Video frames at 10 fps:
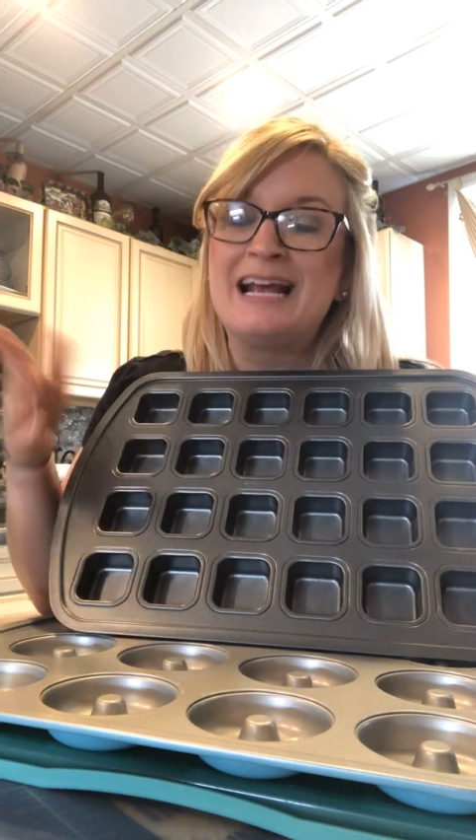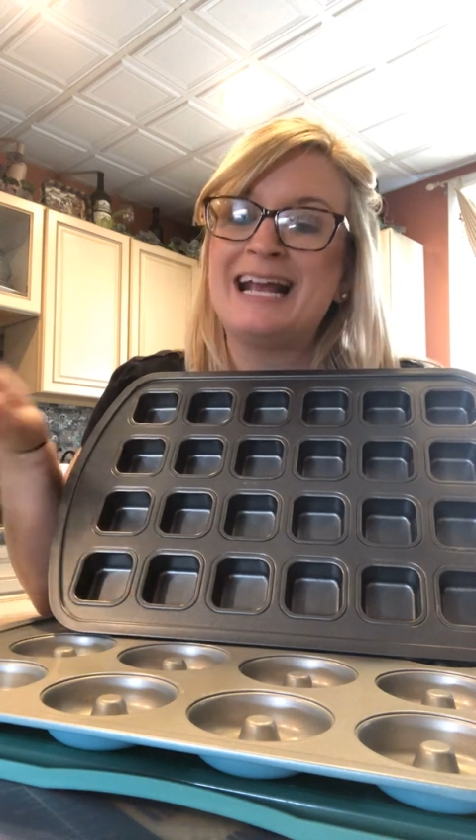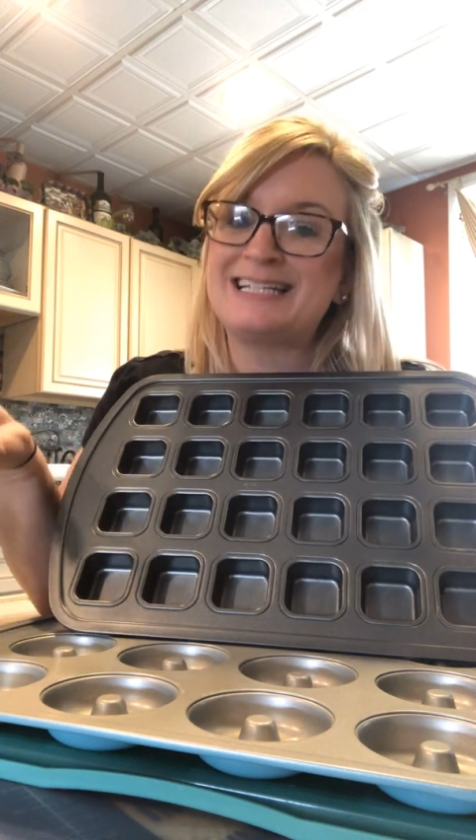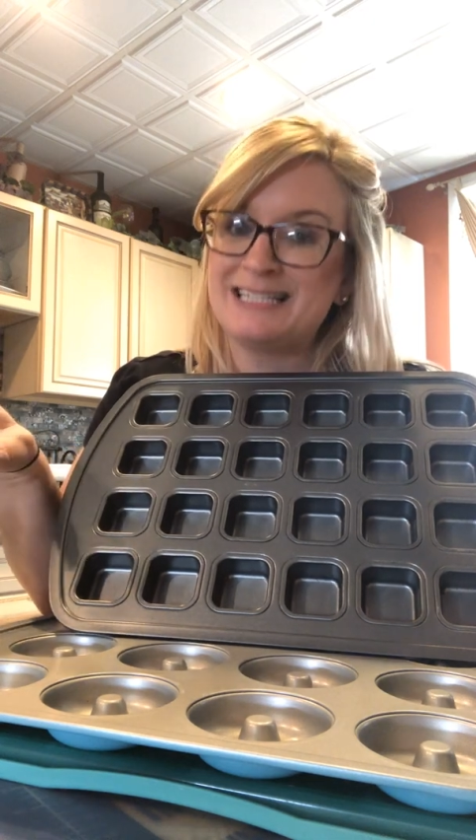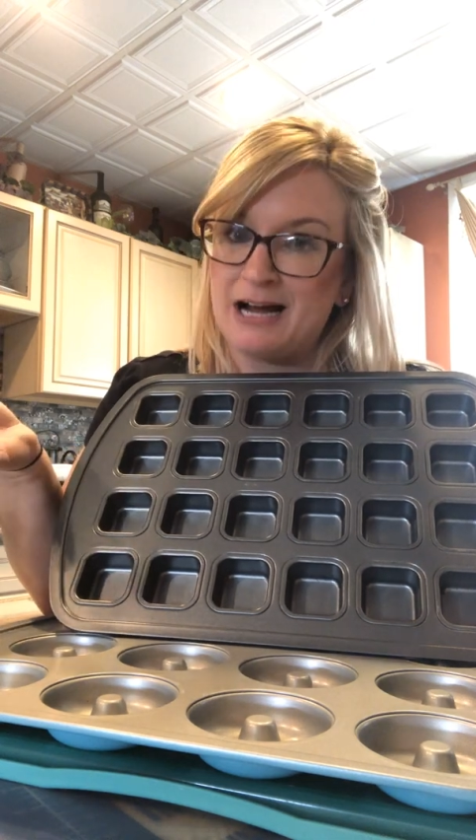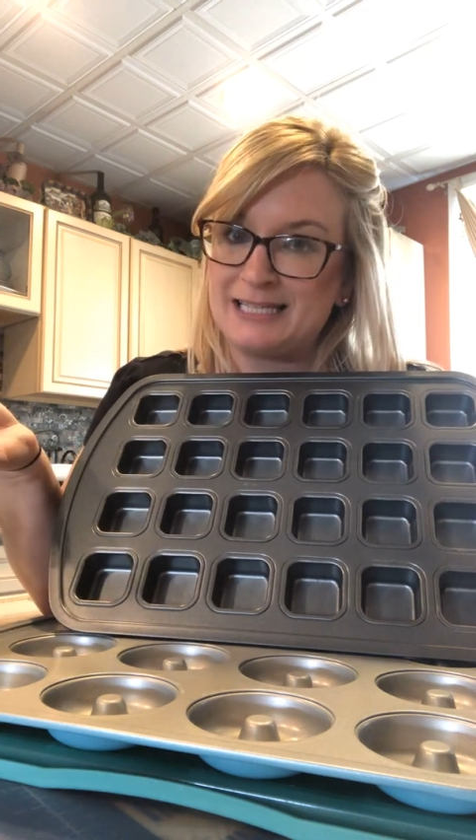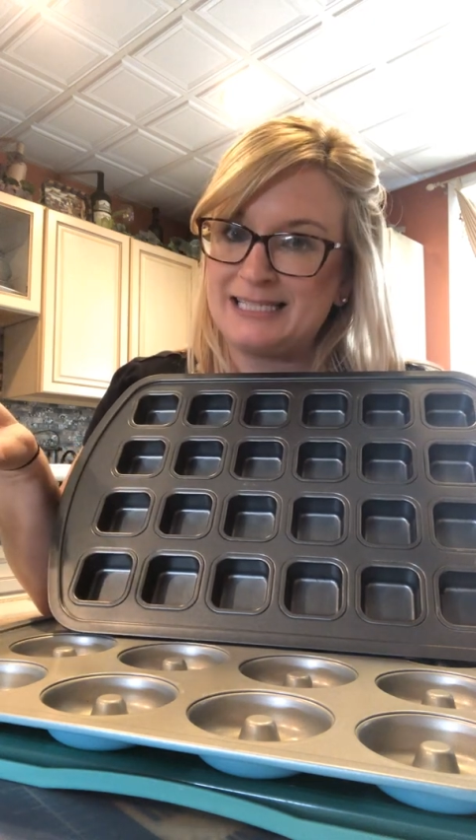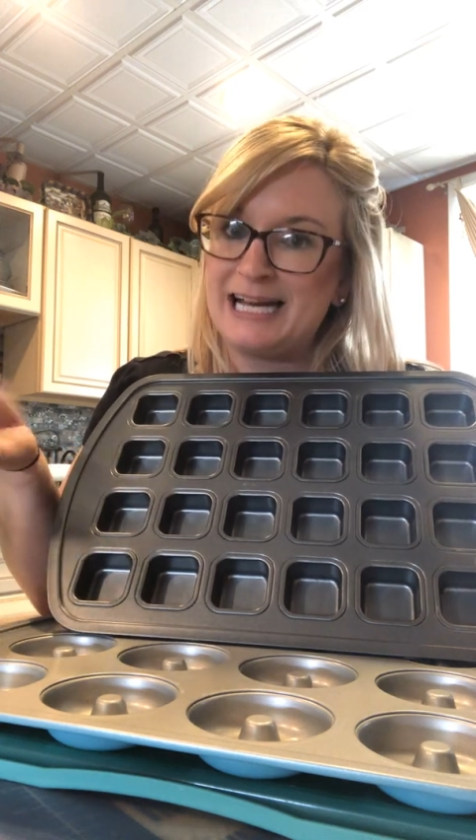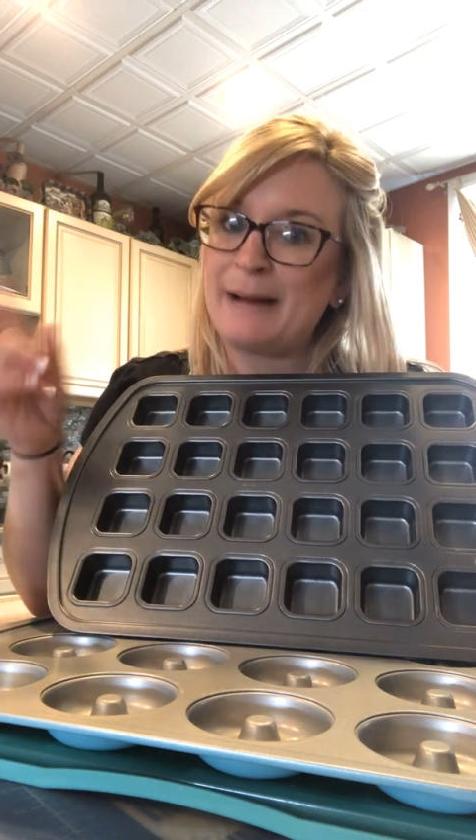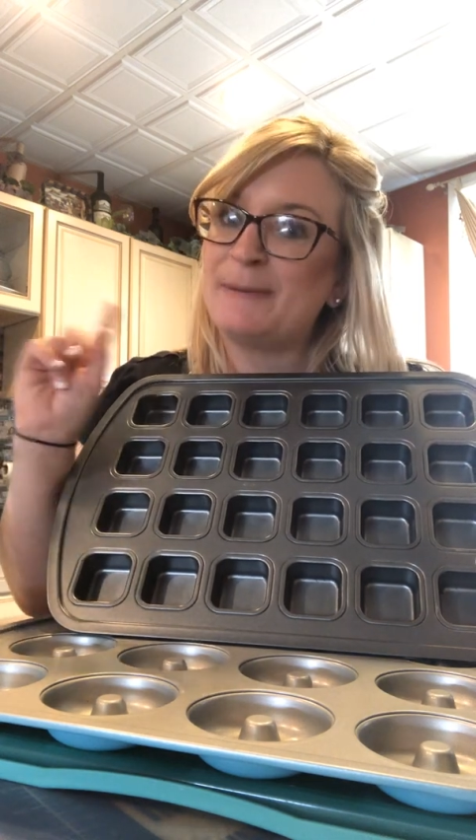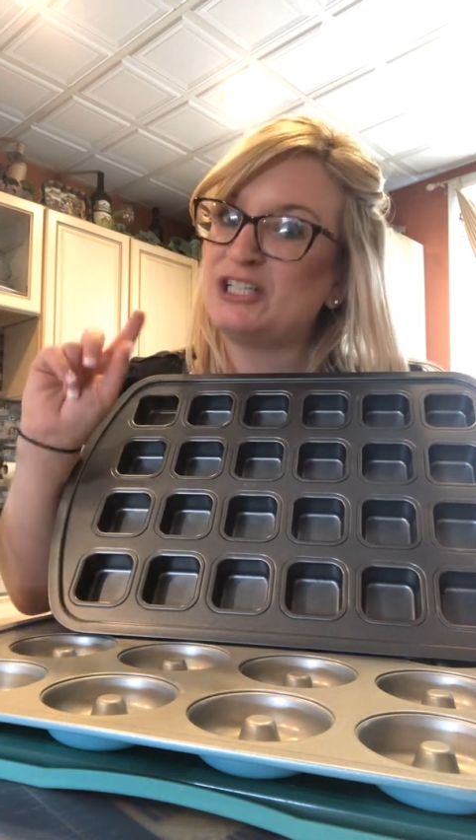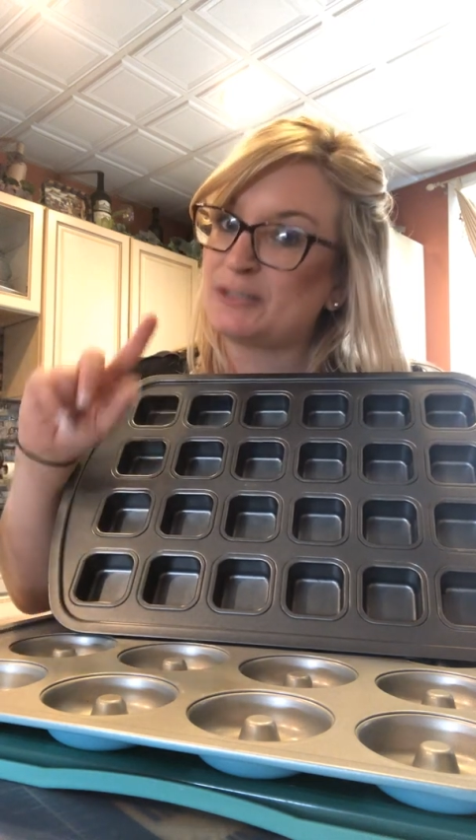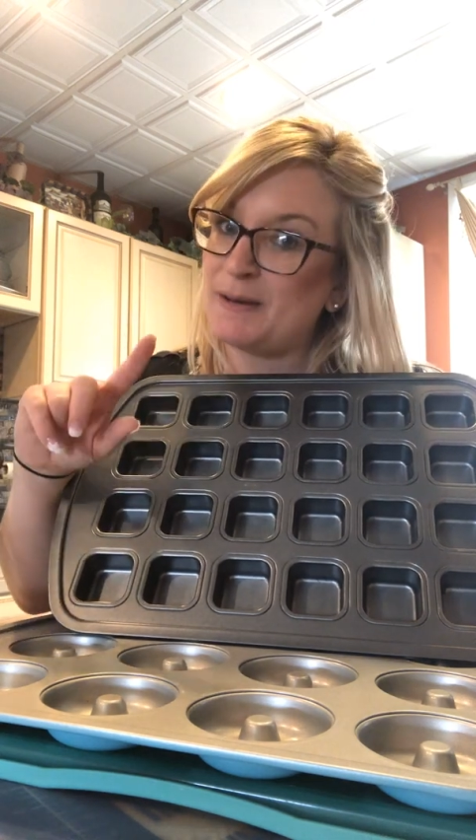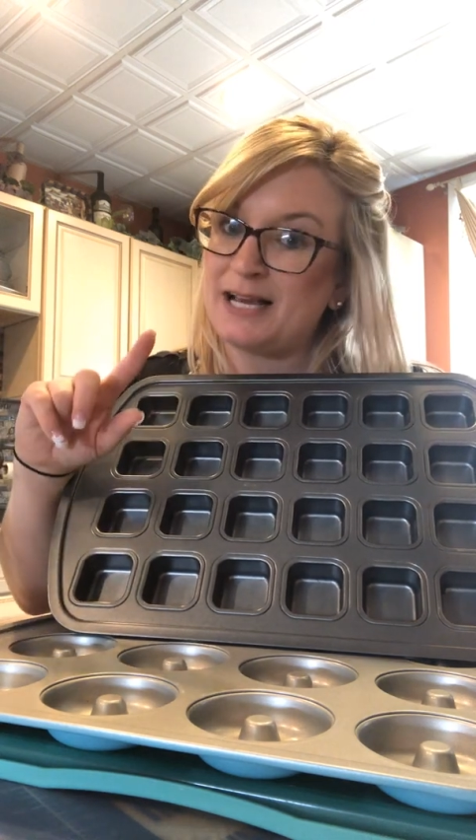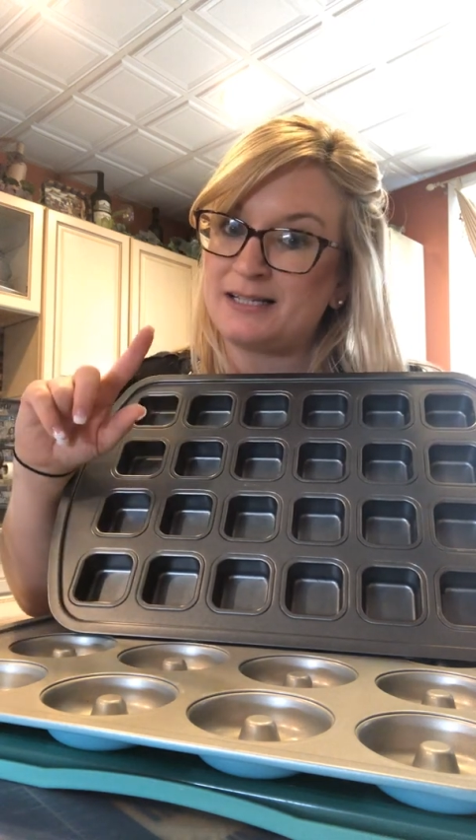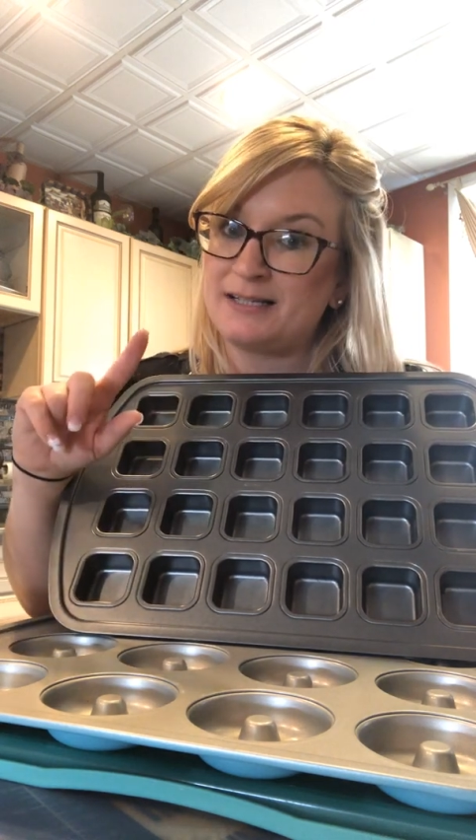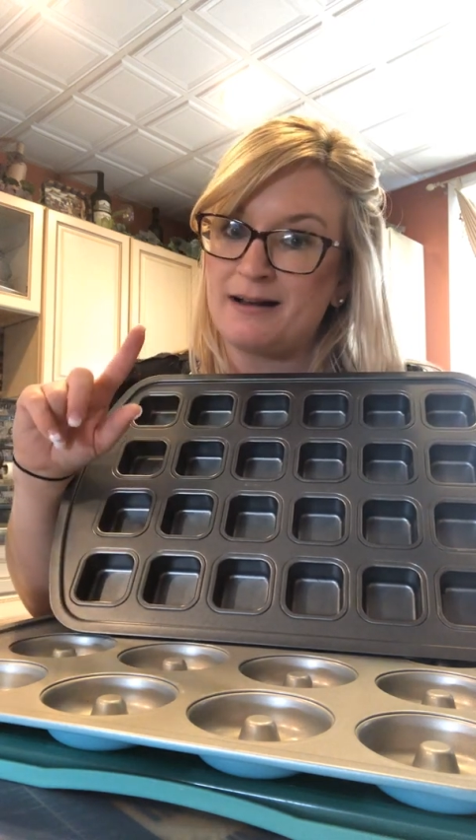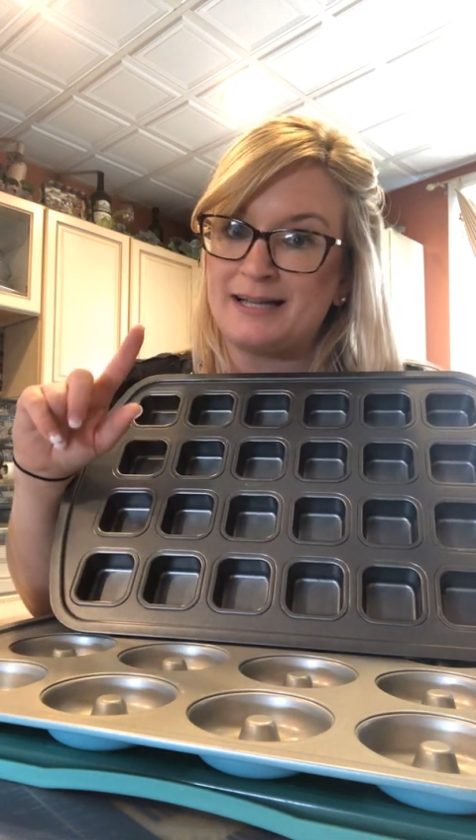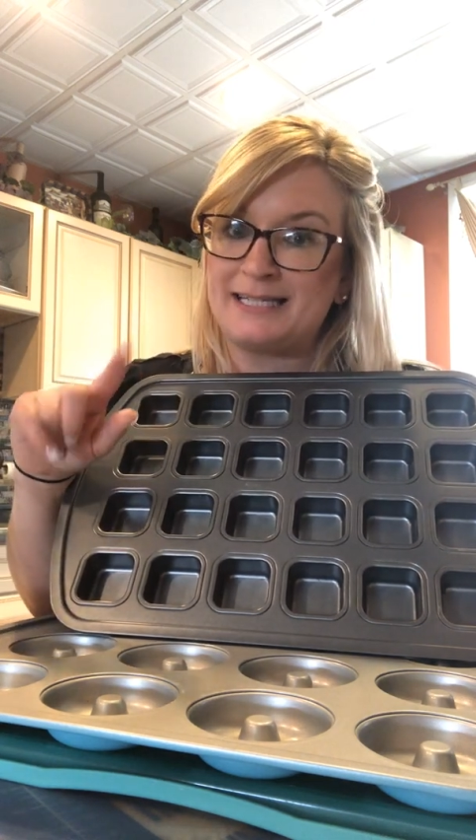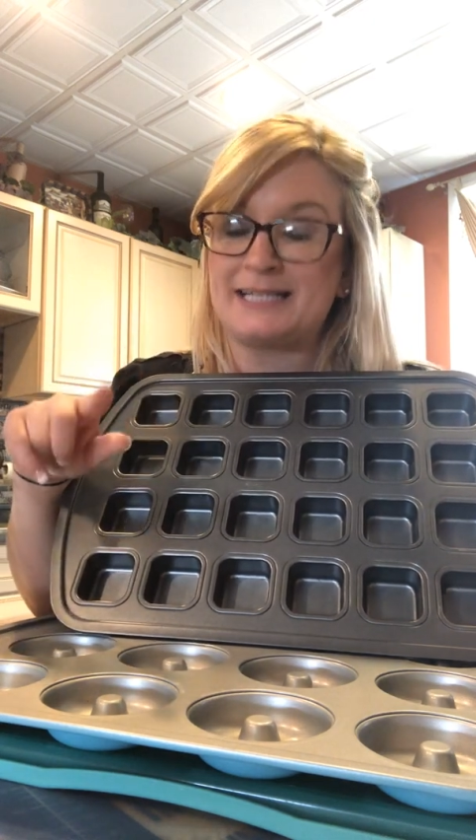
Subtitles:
It's non-stick, but just because it's non-stick